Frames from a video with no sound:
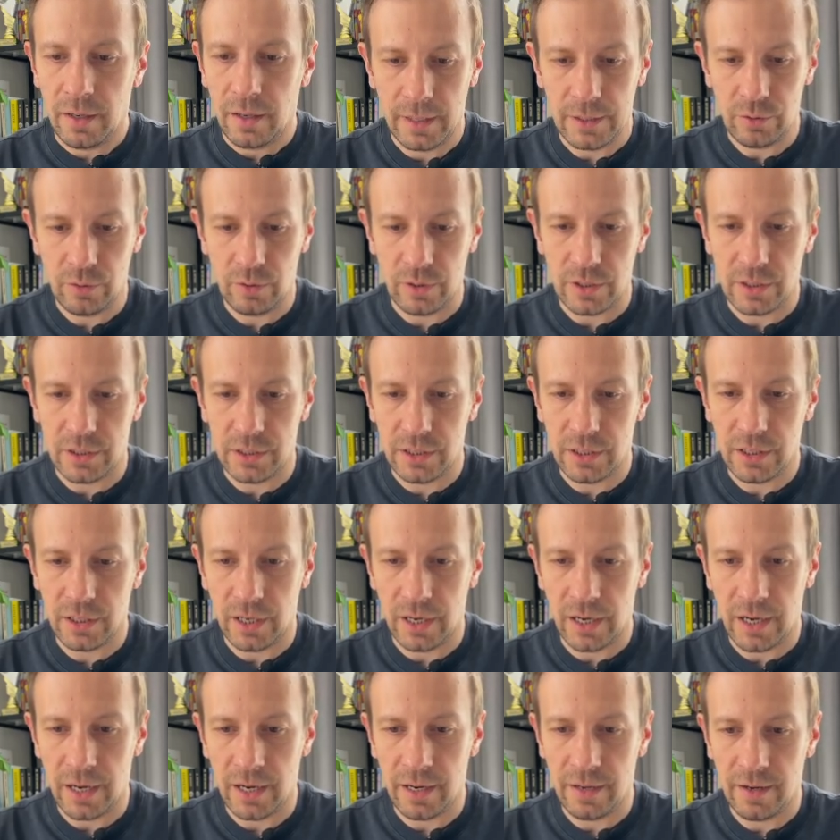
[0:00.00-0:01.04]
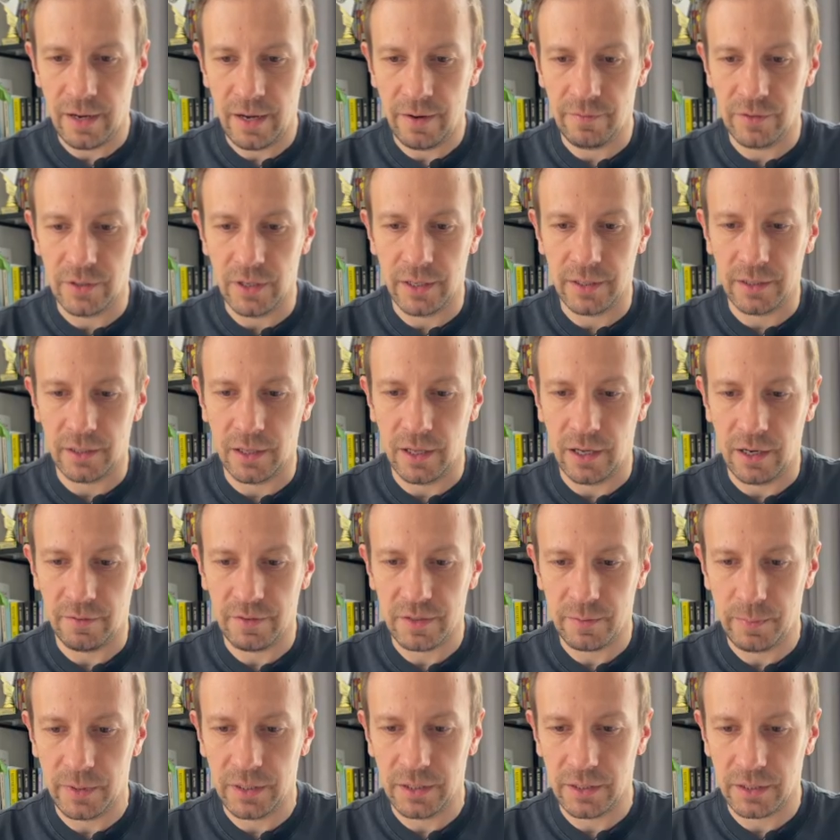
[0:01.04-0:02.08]
As you can see, I have done a lot of
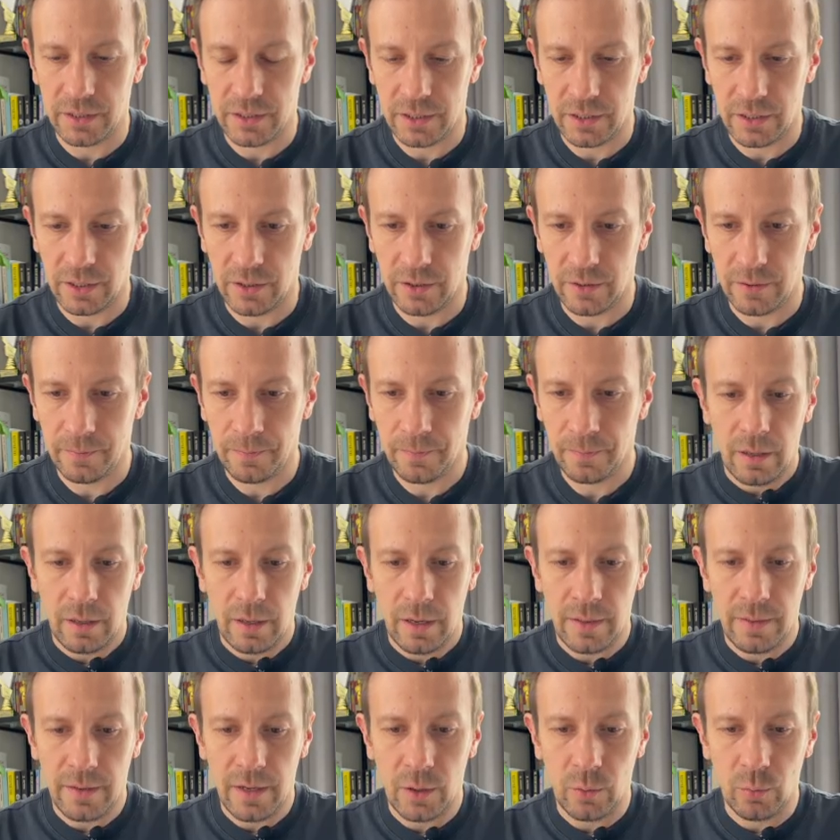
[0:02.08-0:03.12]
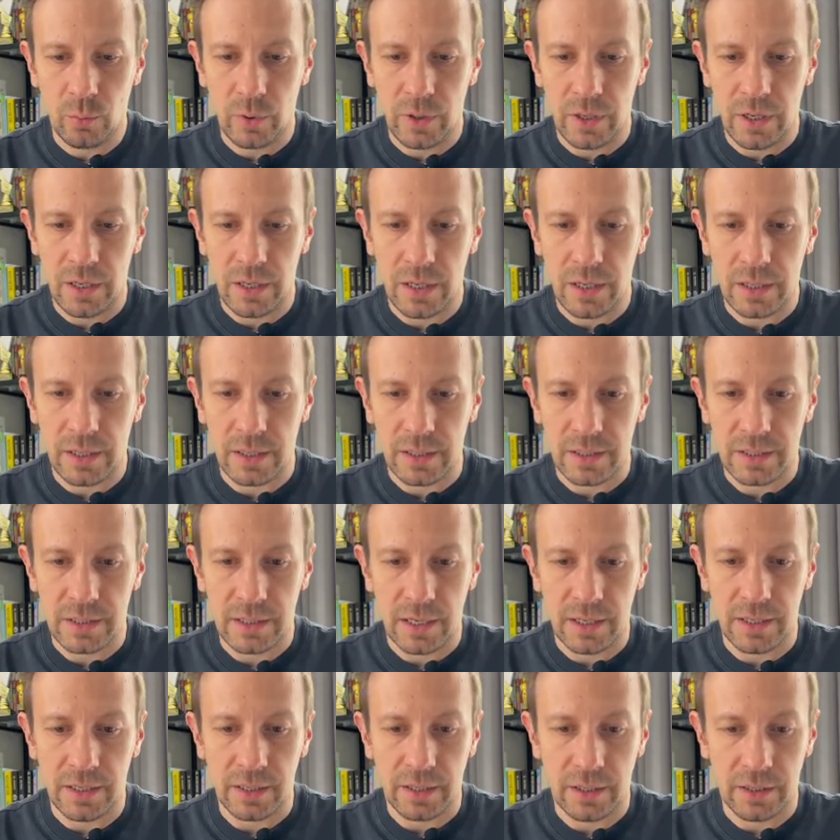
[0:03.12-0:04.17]
spin tags here, and then we can
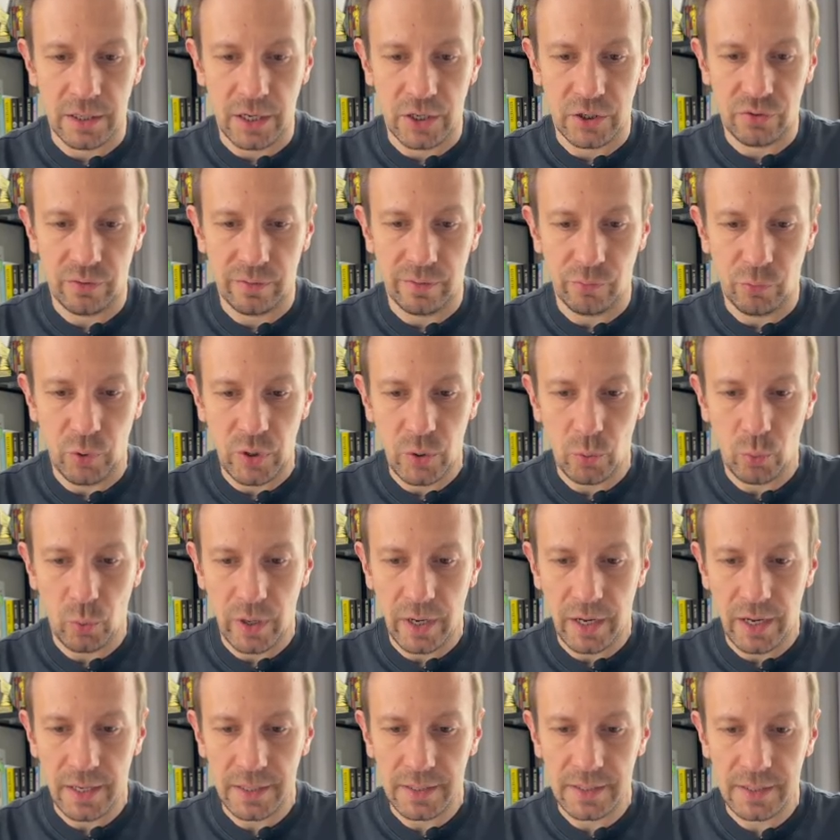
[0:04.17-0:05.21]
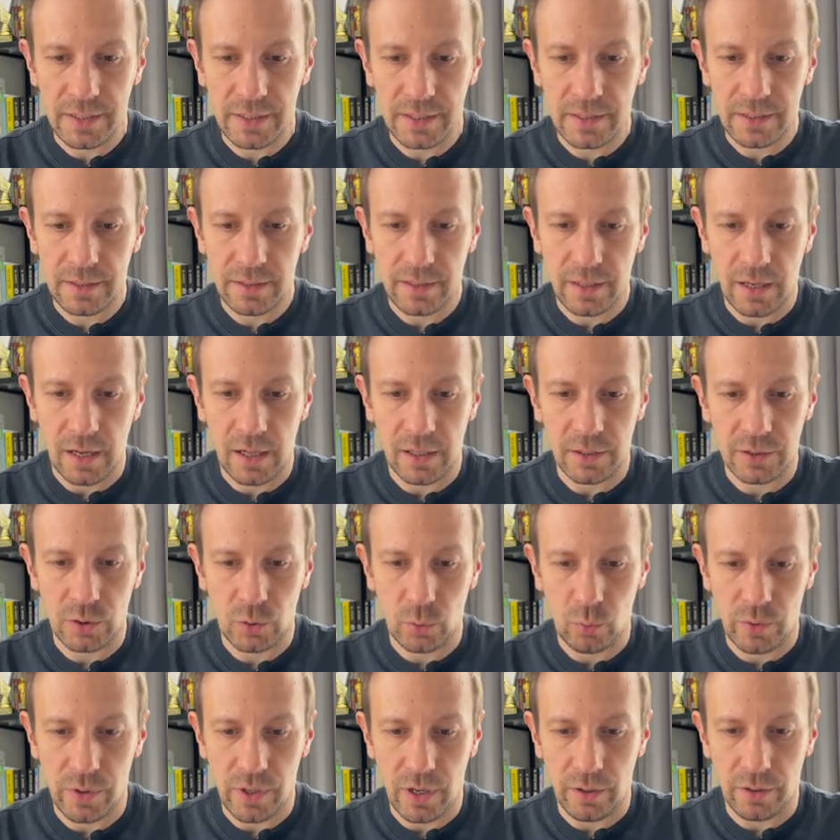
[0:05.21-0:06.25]
send the connection request also
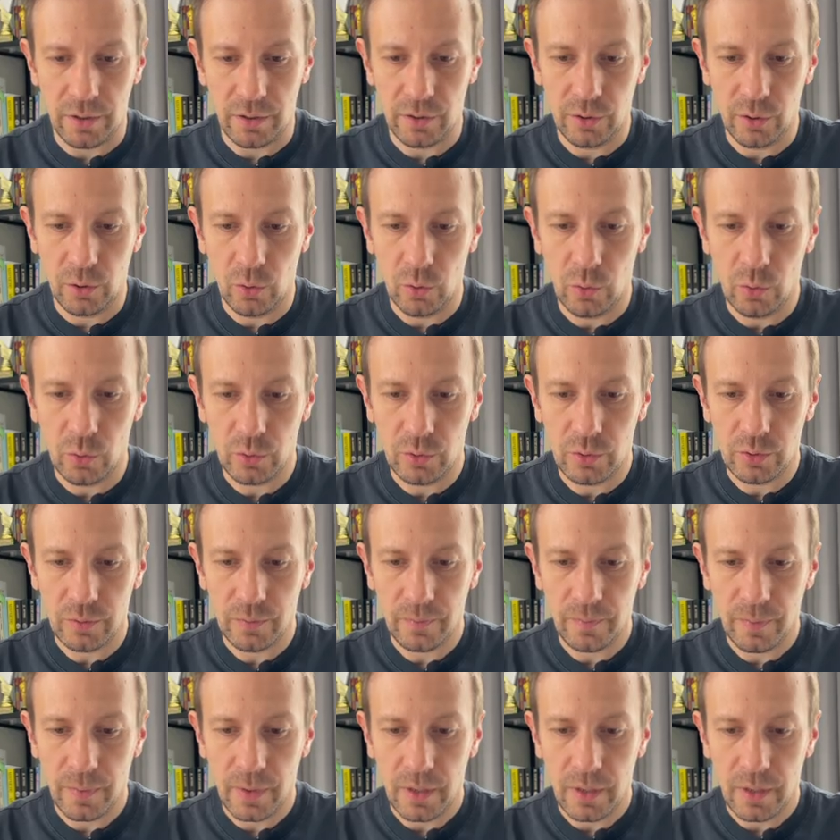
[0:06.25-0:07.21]
without a note.